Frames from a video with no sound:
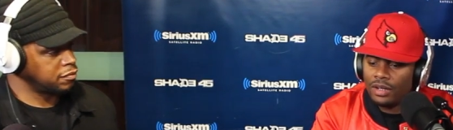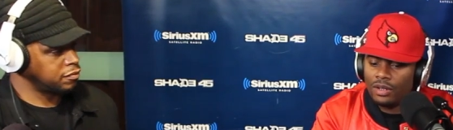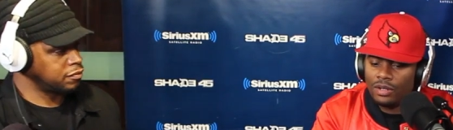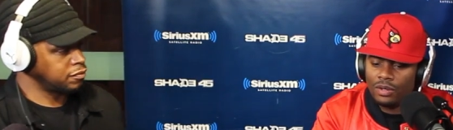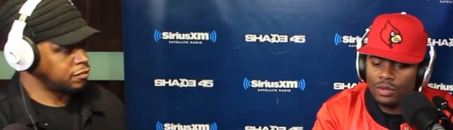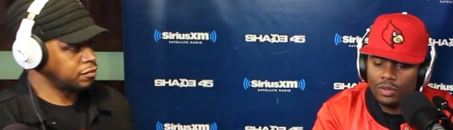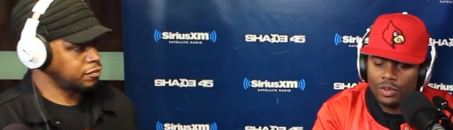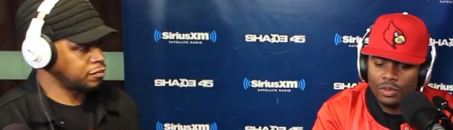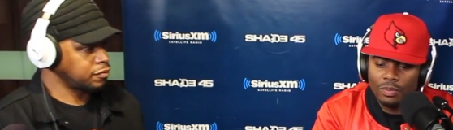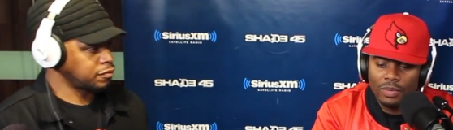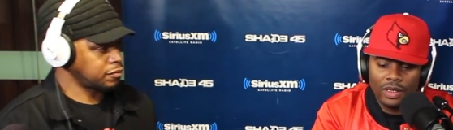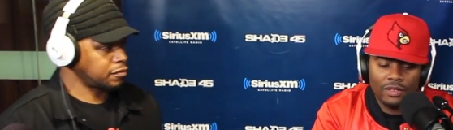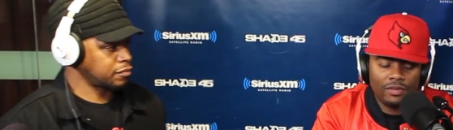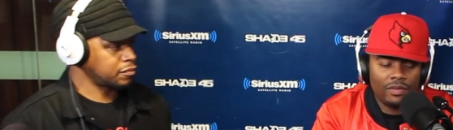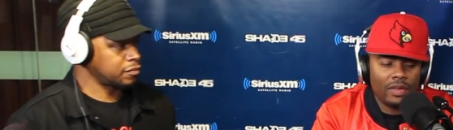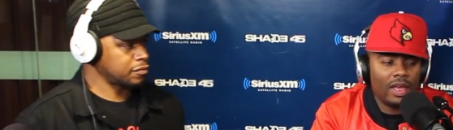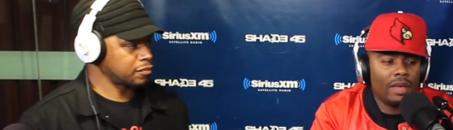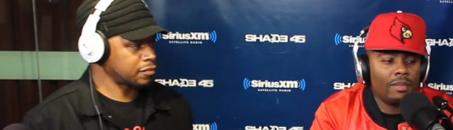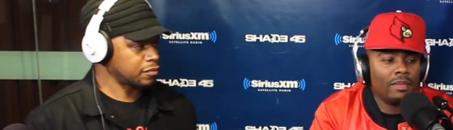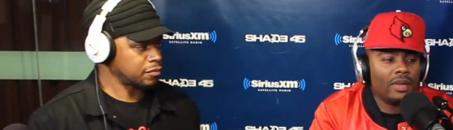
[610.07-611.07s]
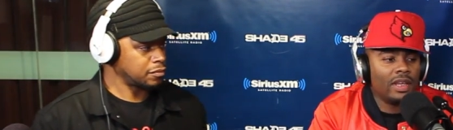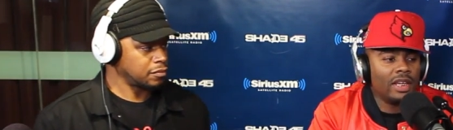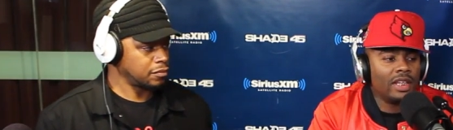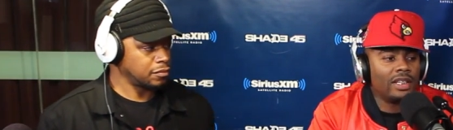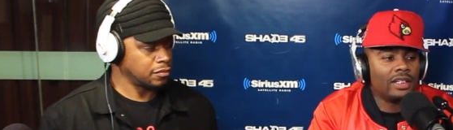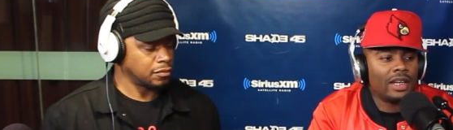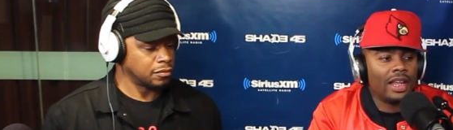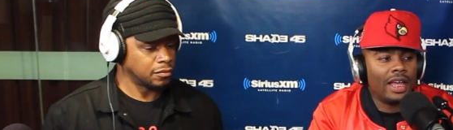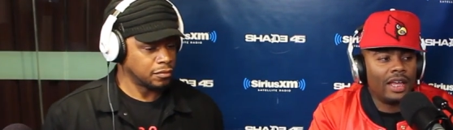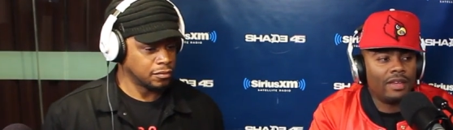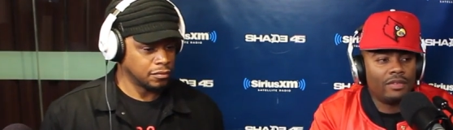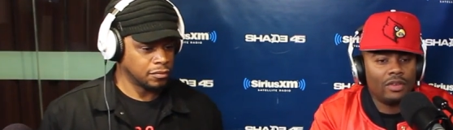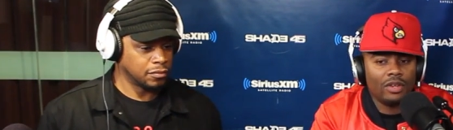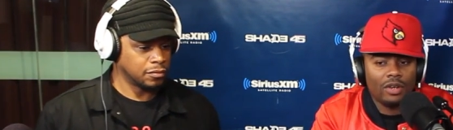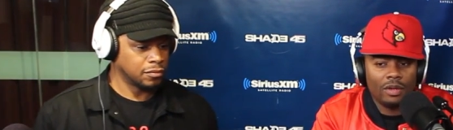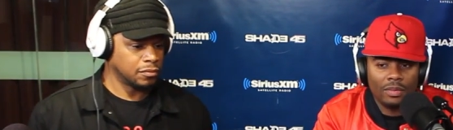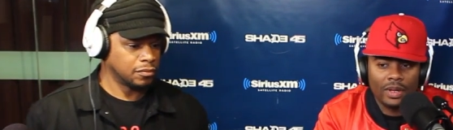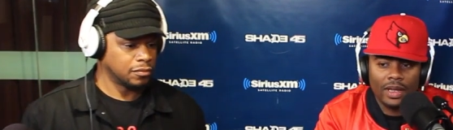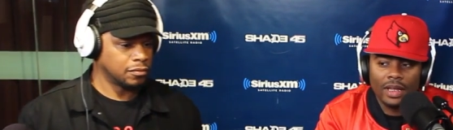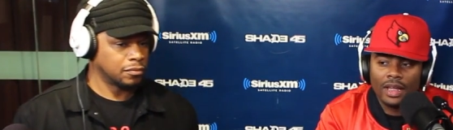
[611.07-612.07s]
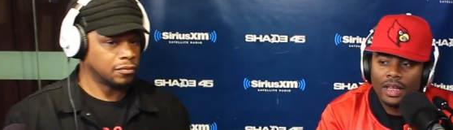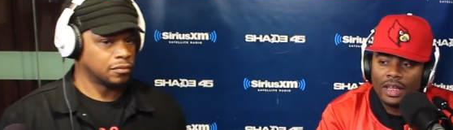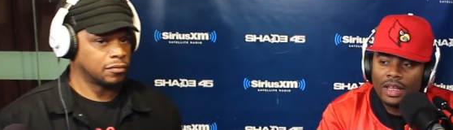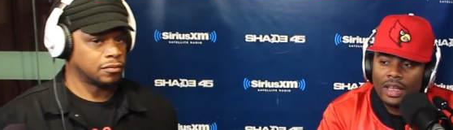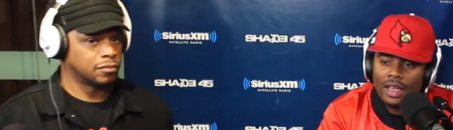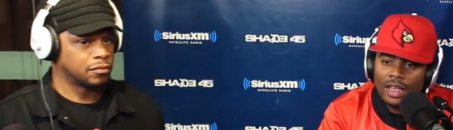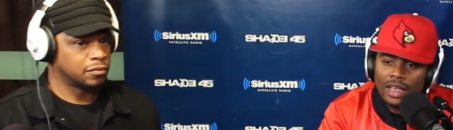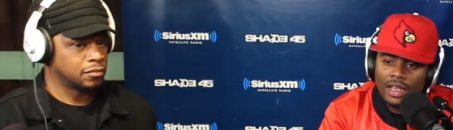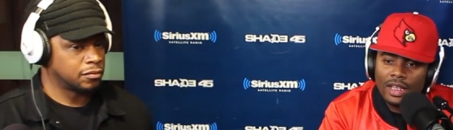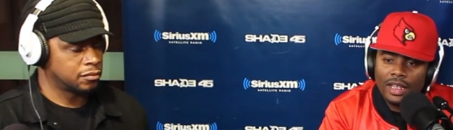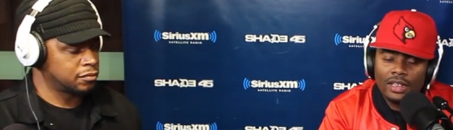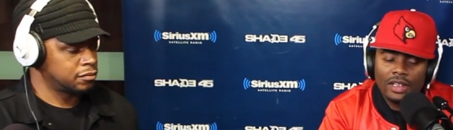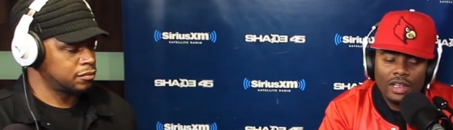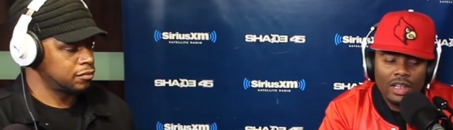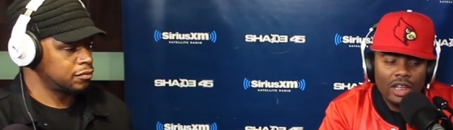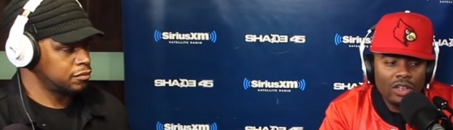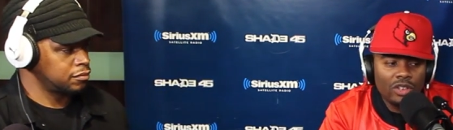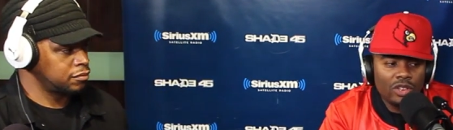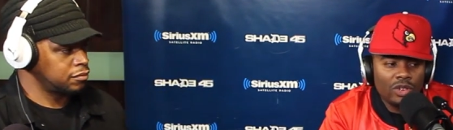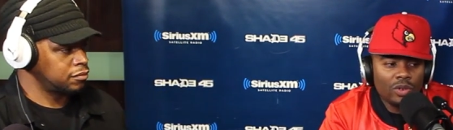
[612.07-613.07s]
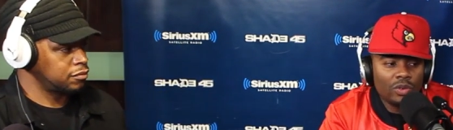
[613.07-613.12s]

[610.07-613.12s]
Speaker 1: had to do what's best for him in his life. You know what I mean? He